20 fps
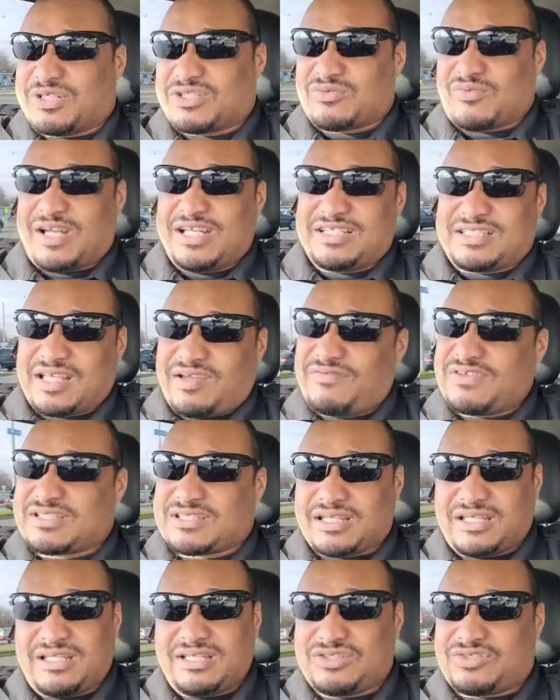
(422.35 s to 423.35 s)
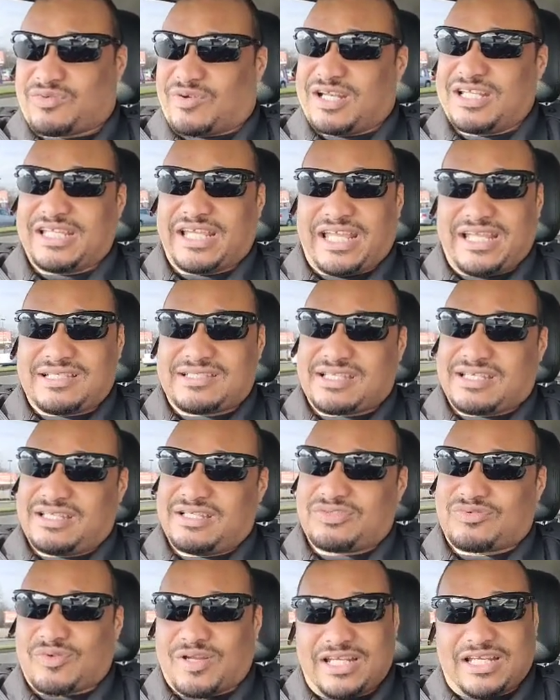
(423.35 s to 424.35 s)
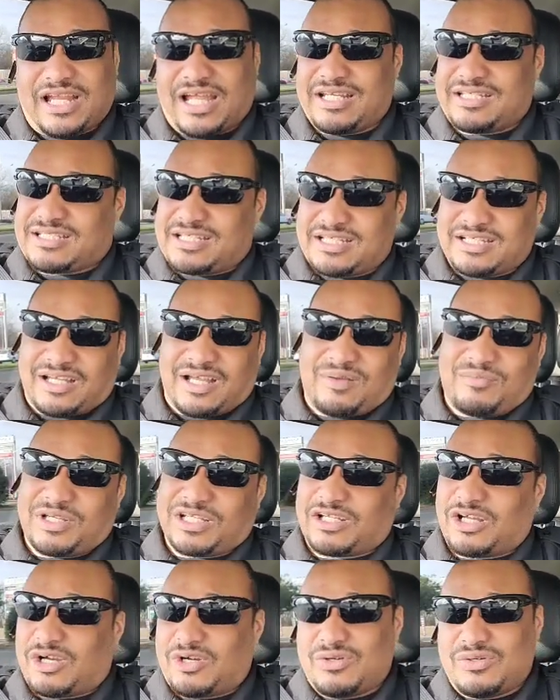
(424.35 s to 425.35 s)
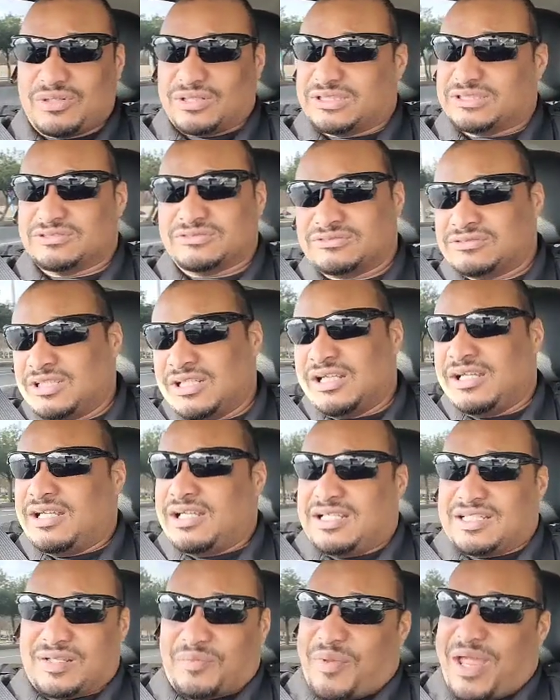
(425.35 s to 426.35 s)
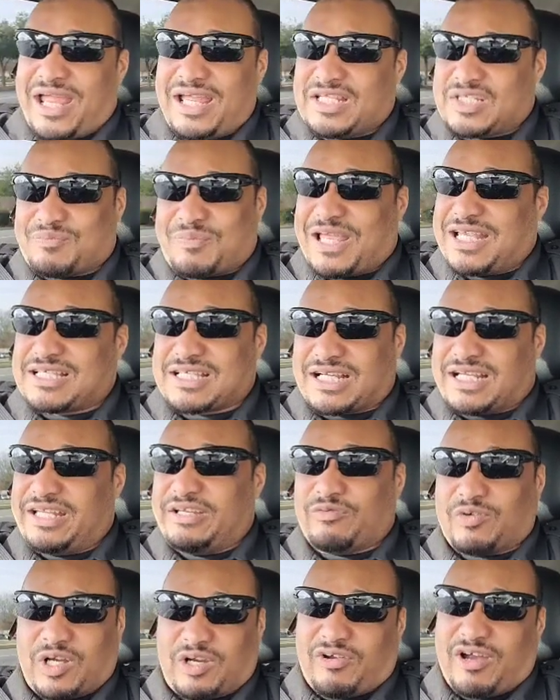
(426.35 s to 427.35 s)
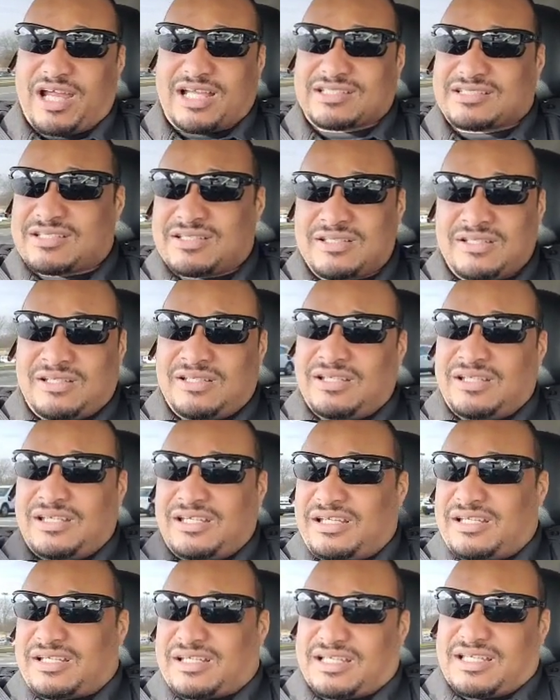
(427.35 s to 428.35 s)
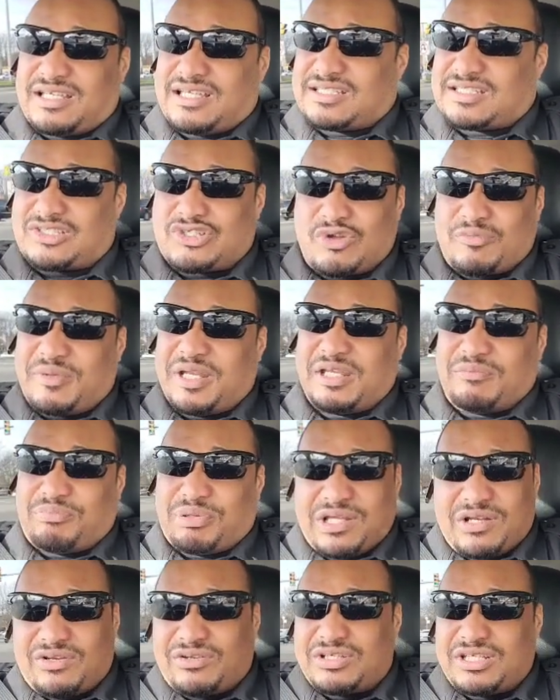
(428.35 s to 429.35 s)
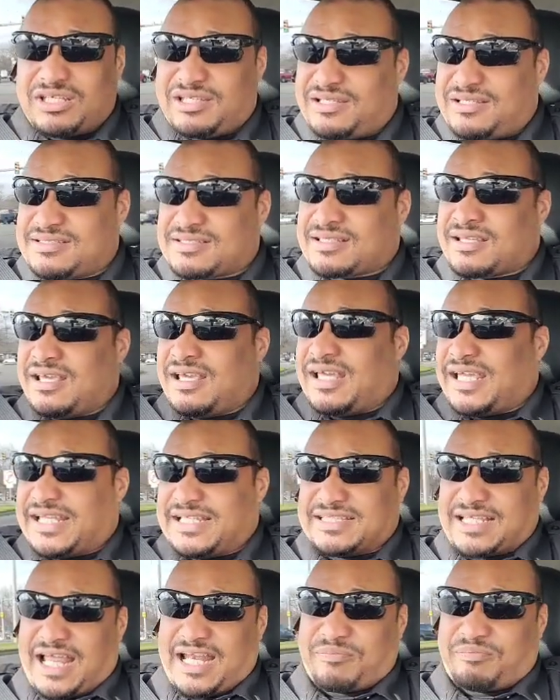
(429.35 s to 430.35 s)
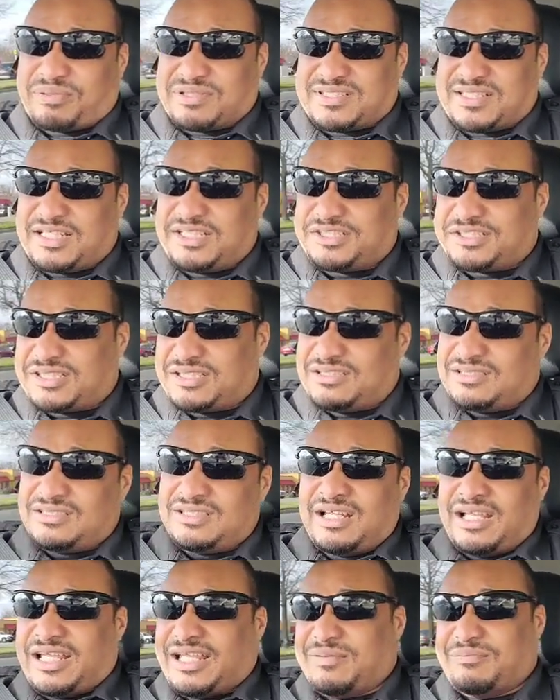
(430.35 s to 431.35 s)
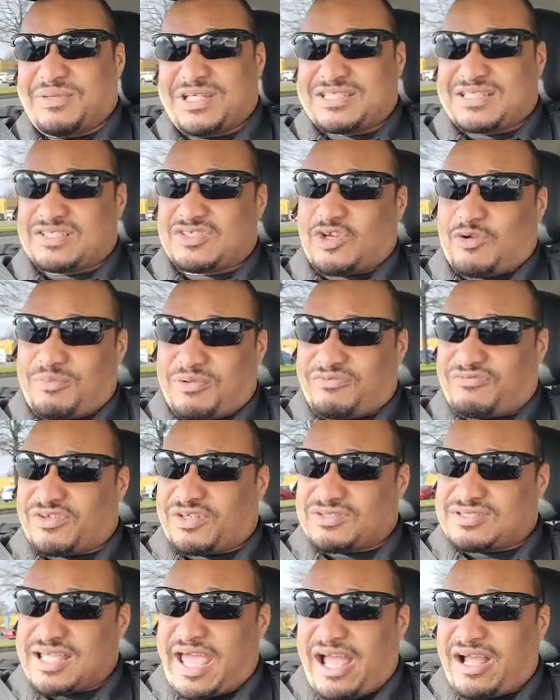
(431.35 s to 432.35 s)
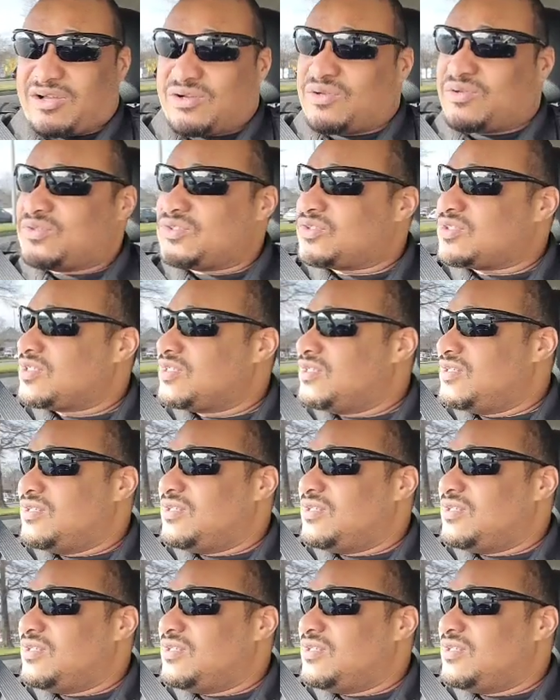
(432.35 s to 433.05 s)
But 2017, 2018, 2019 come and go, and the man's basically regressed. There's too many penalties. He's out of position. He misses open field tackles.